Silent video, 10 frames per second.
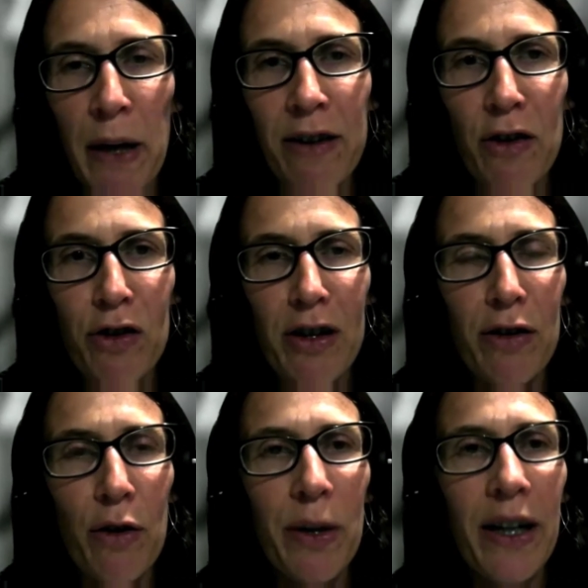
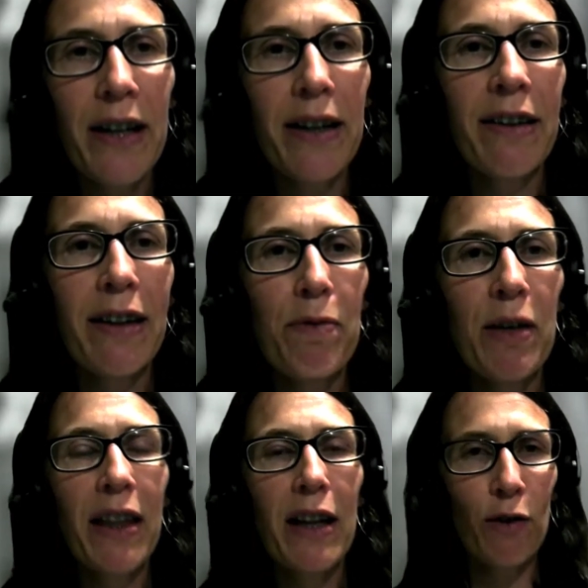practitioners who are here this
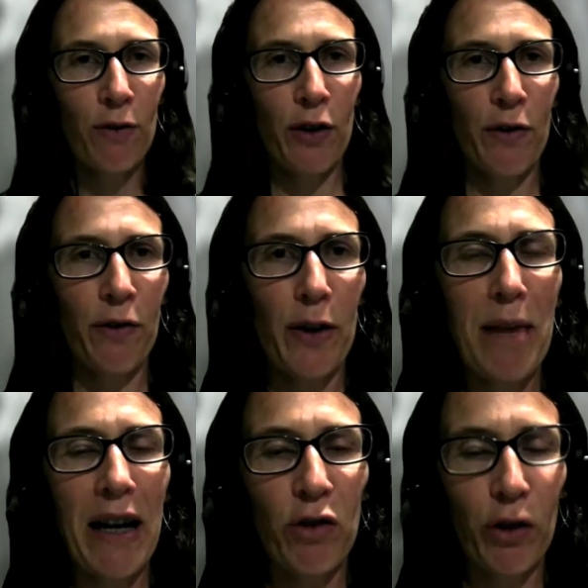evening, thank you very, very
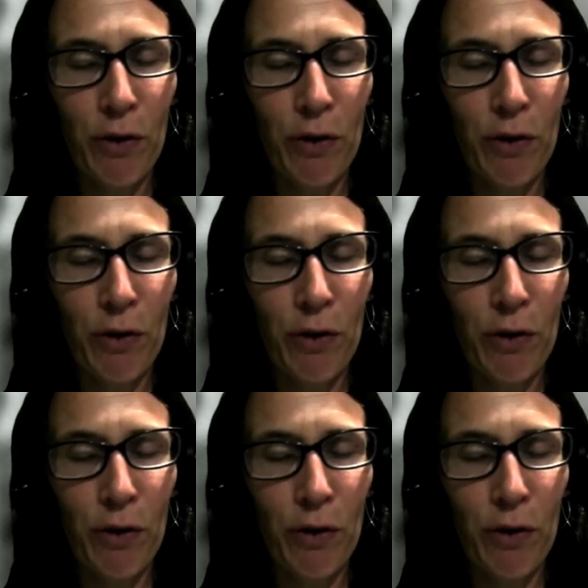much.